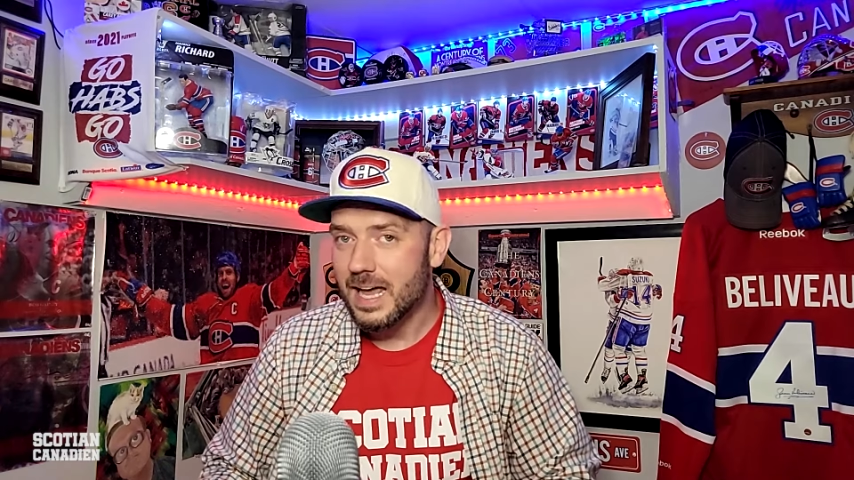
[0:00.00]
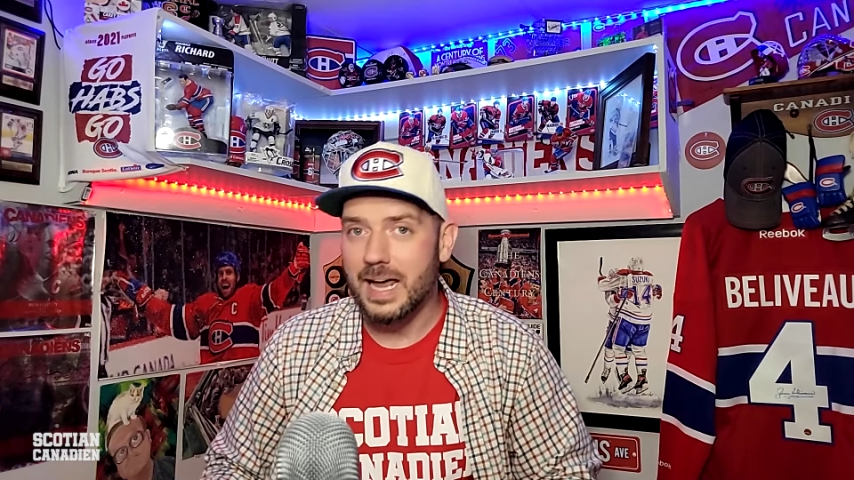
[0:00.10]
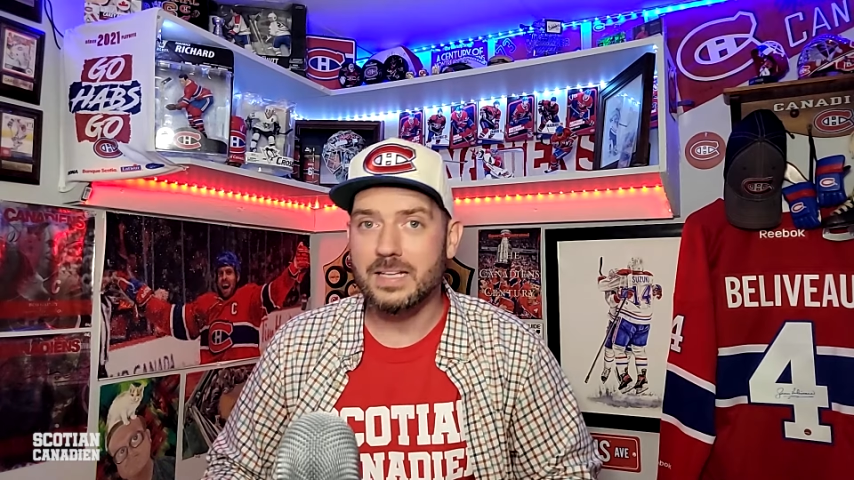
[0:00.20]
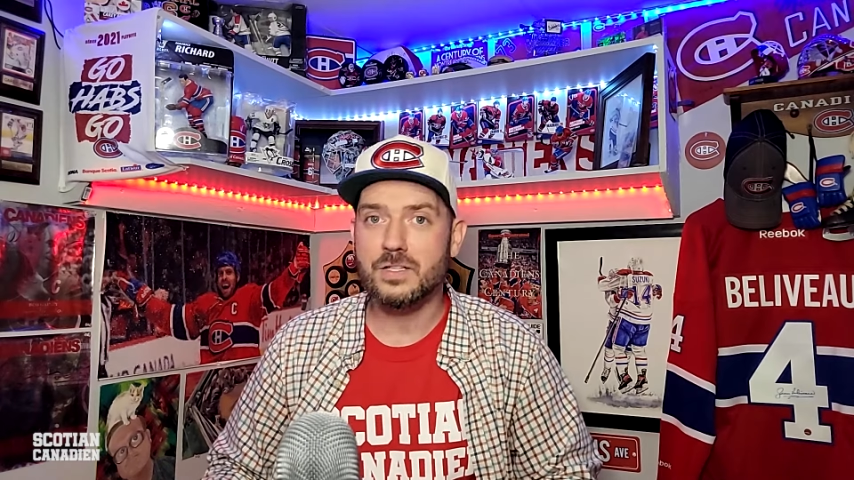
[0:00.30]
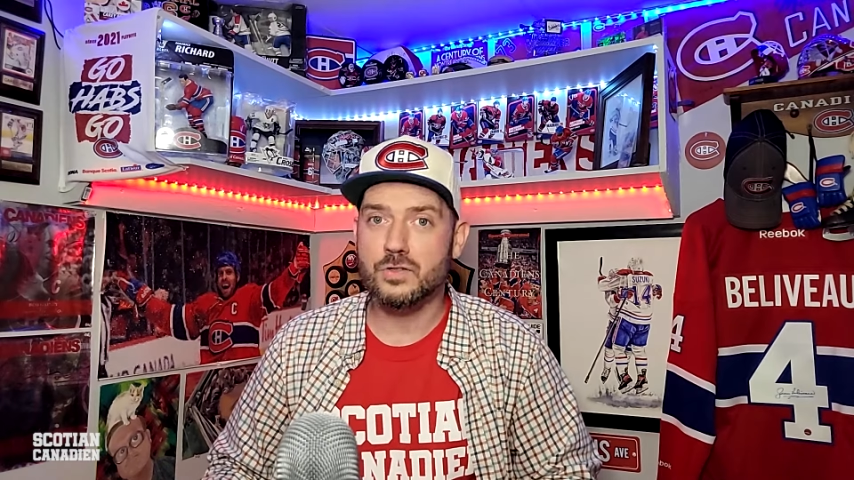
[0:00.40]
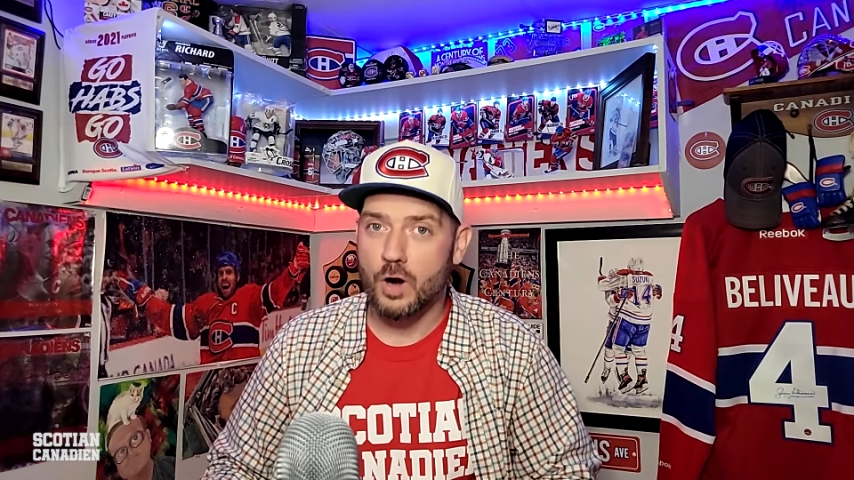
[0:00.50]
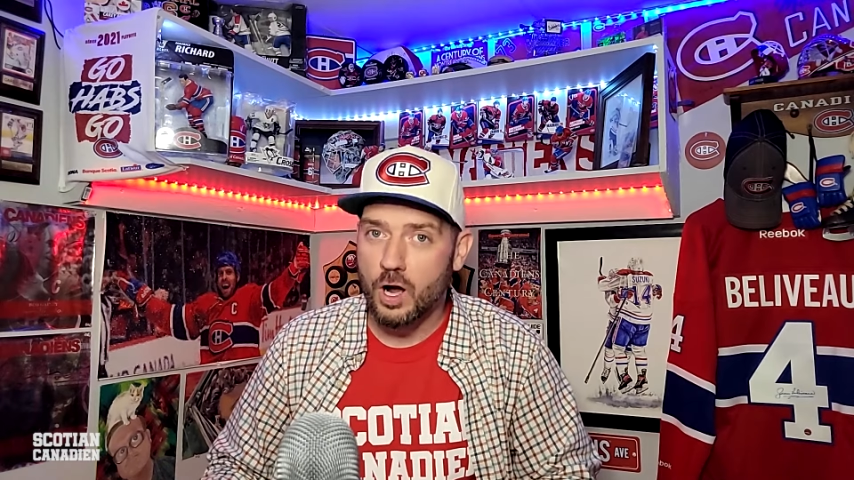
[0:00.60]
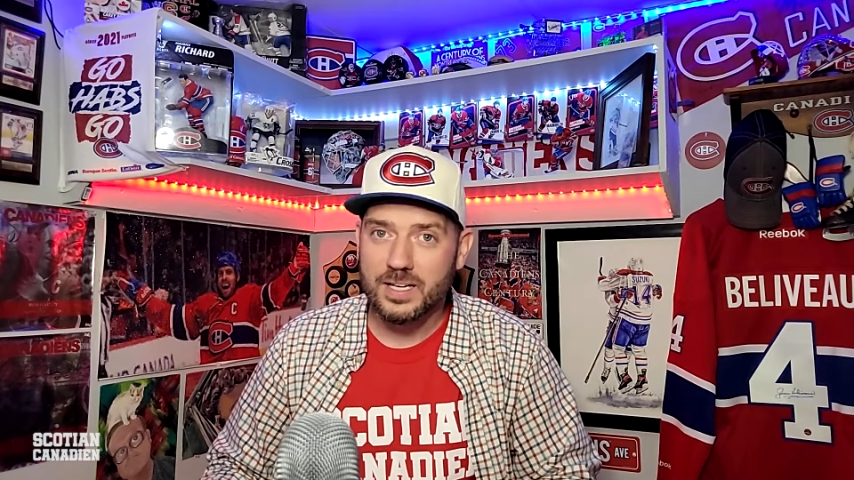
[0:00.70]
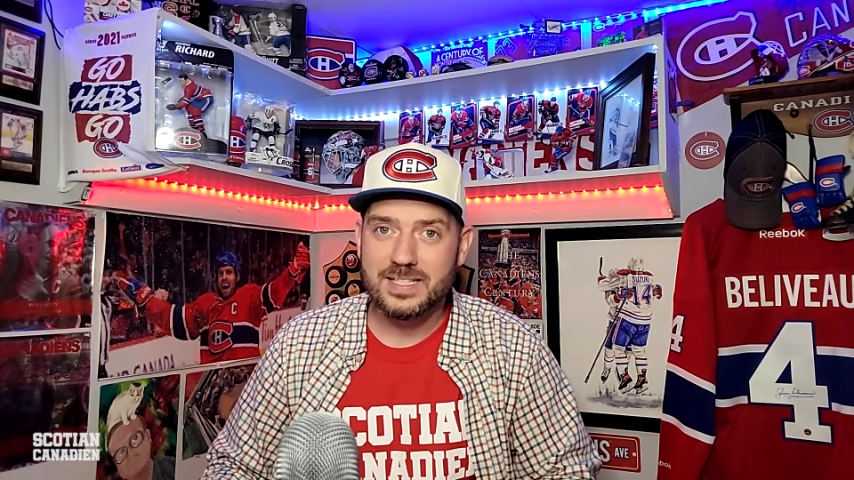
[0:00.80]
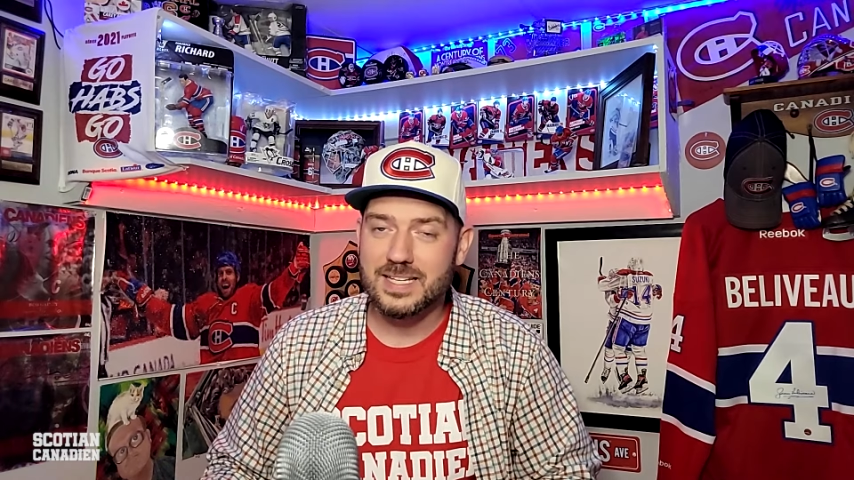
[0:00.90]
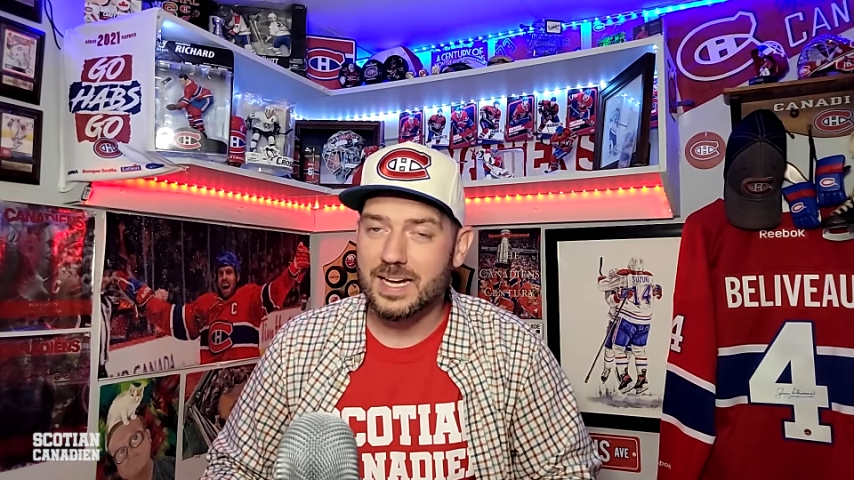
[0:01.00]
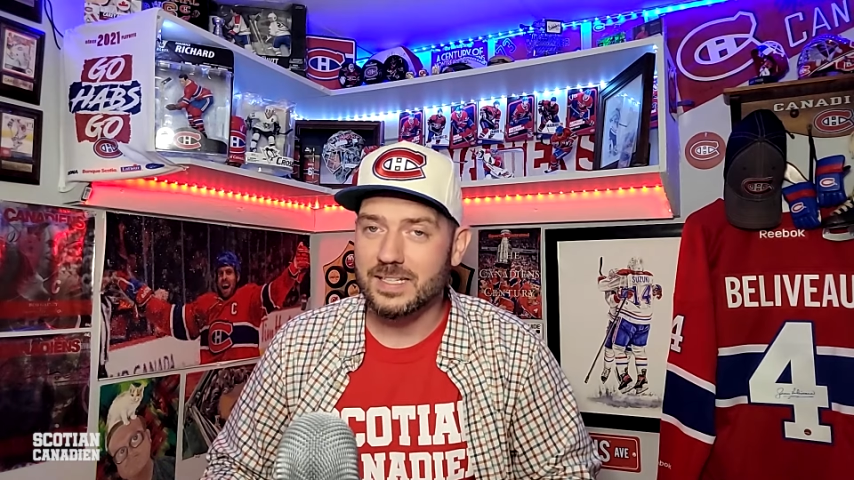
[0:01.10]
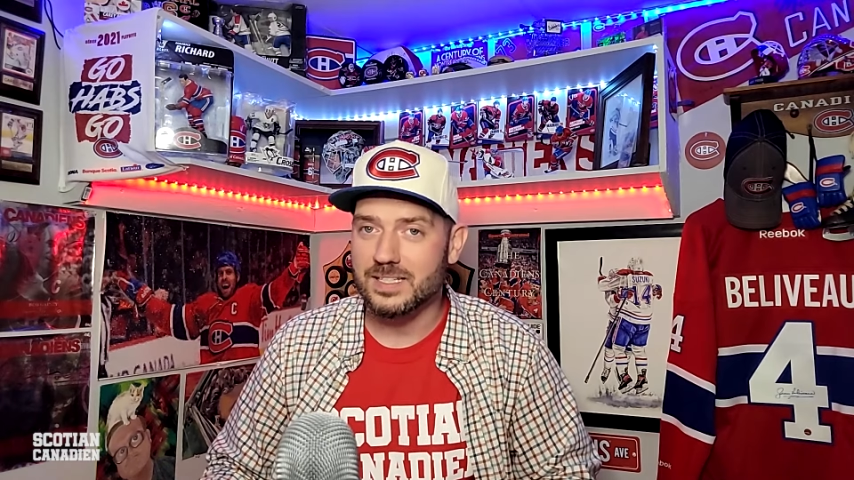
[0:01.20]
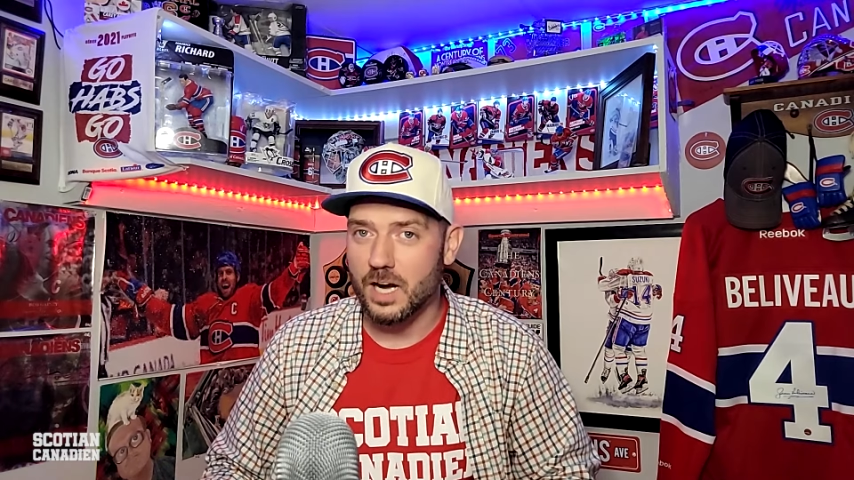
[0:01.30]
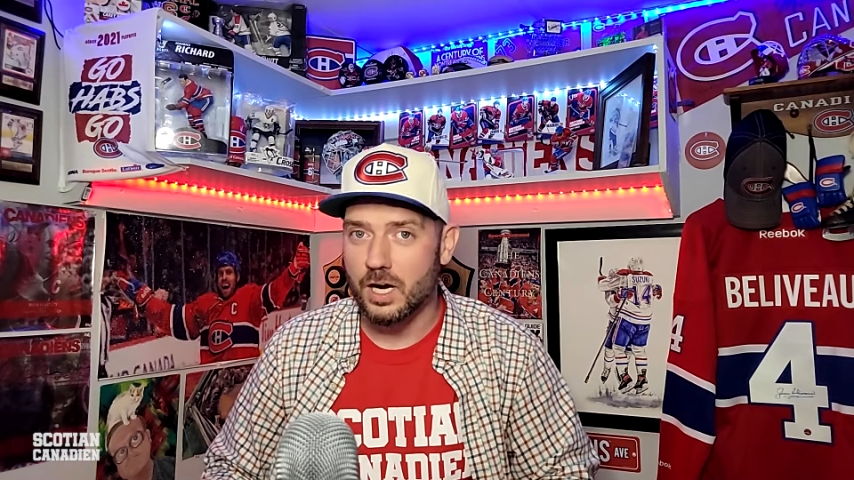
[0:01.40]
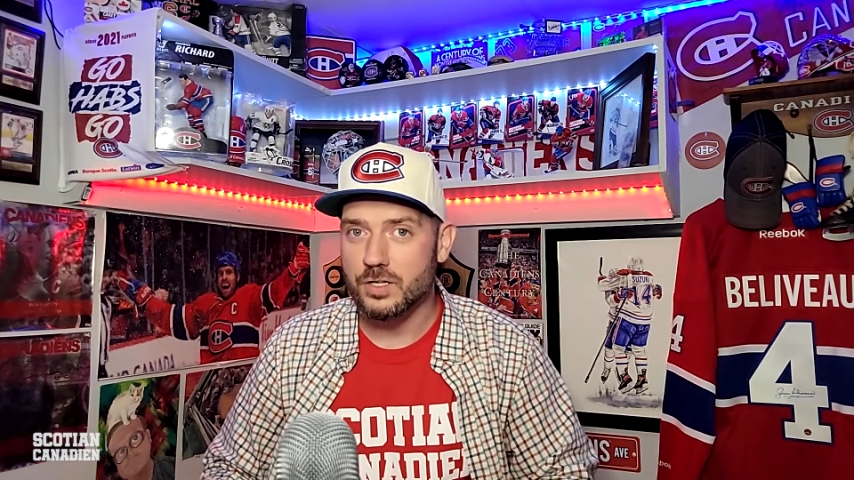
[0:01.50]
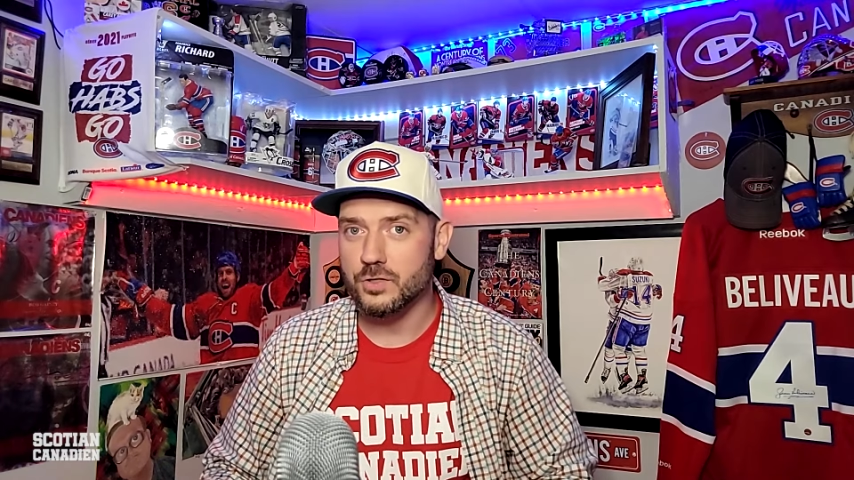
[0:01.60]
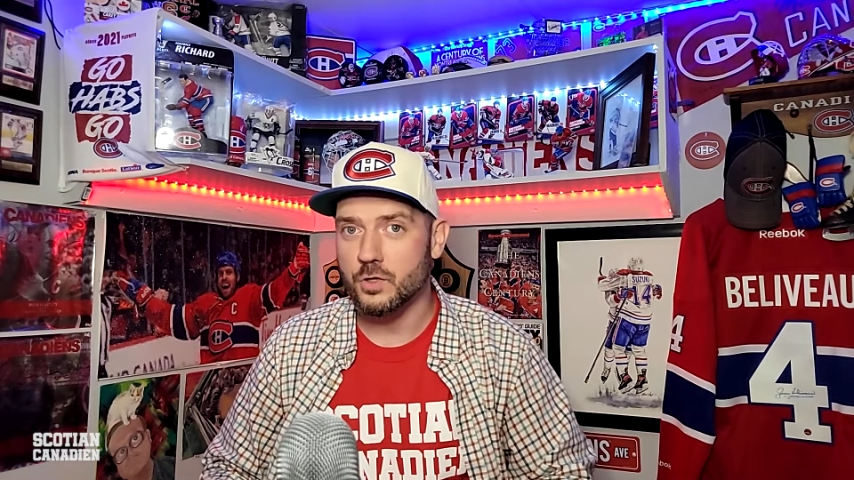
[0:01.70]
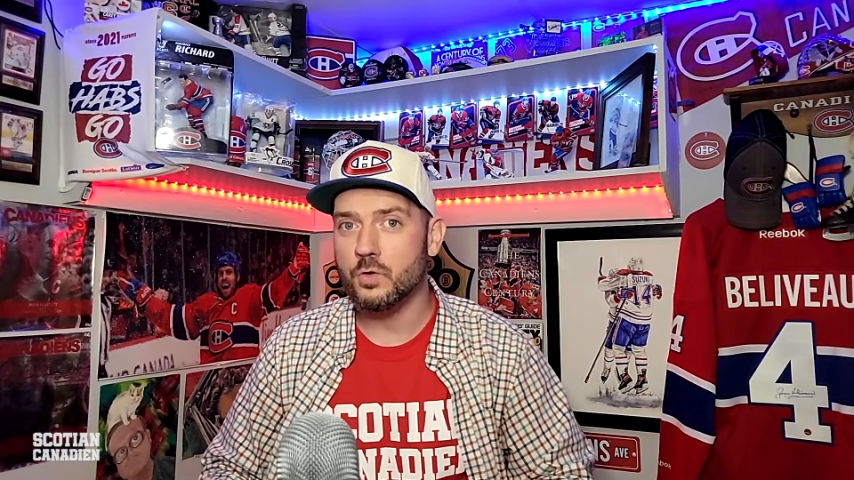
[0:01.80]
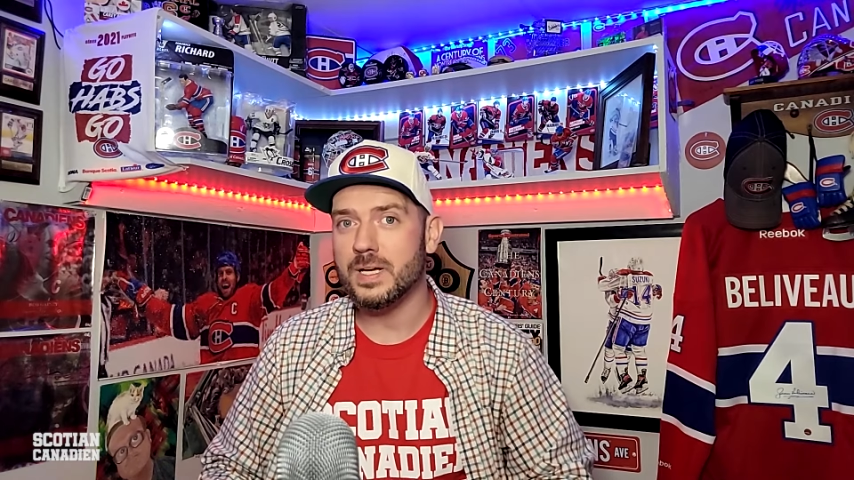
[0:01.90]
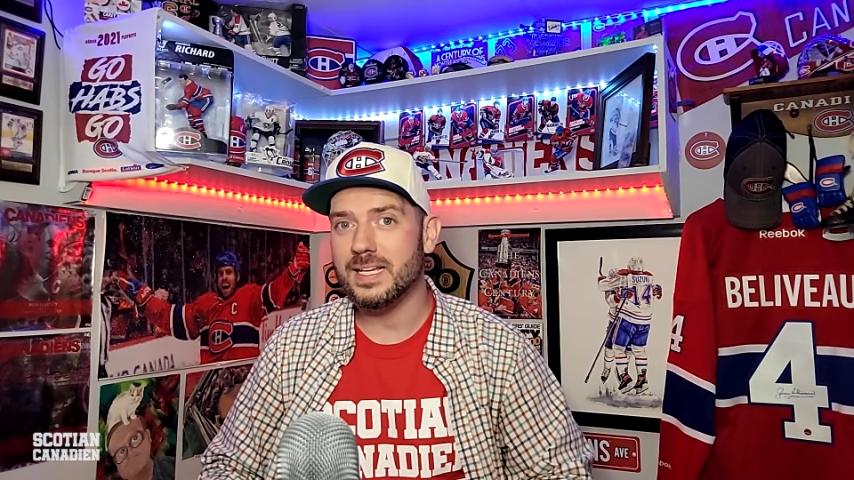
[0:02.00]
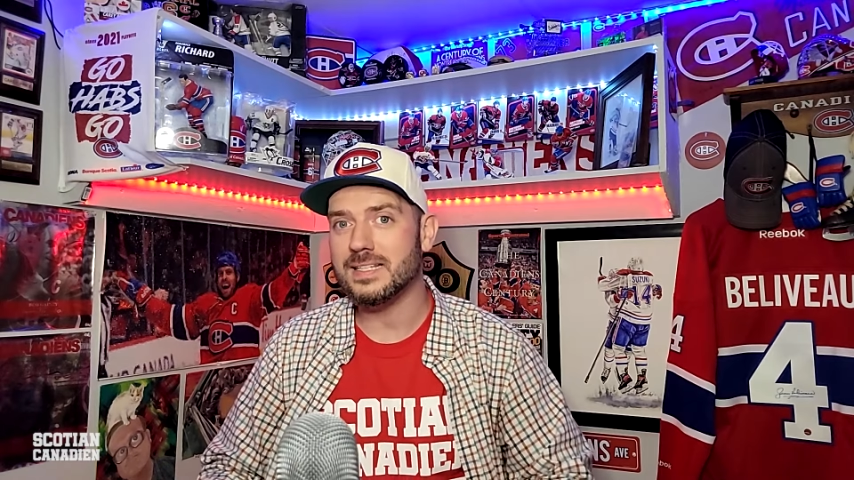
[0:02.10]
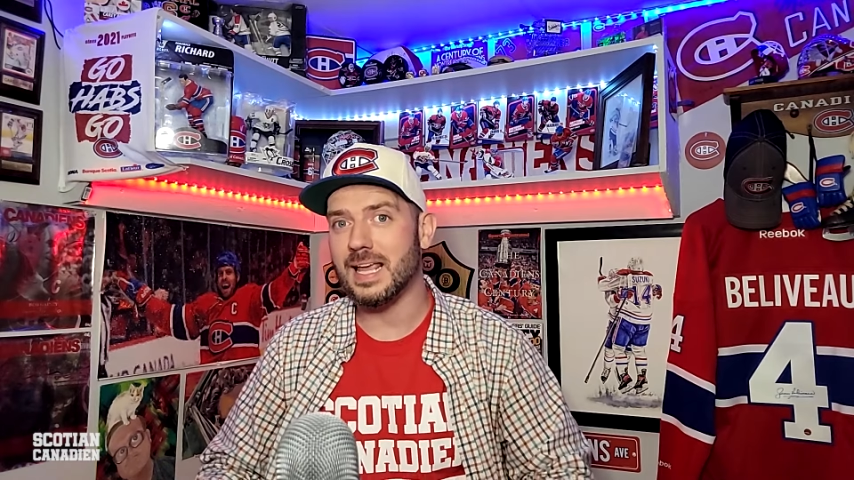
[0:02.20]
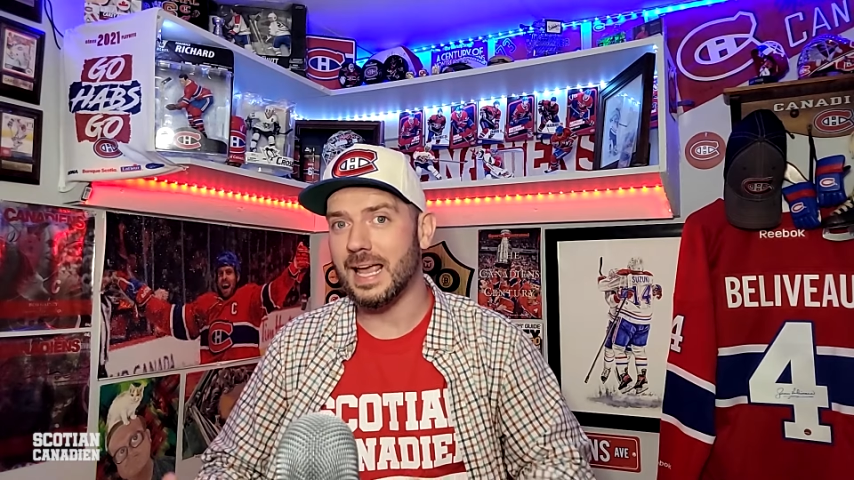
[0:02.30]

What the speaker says: a strong and steady start to his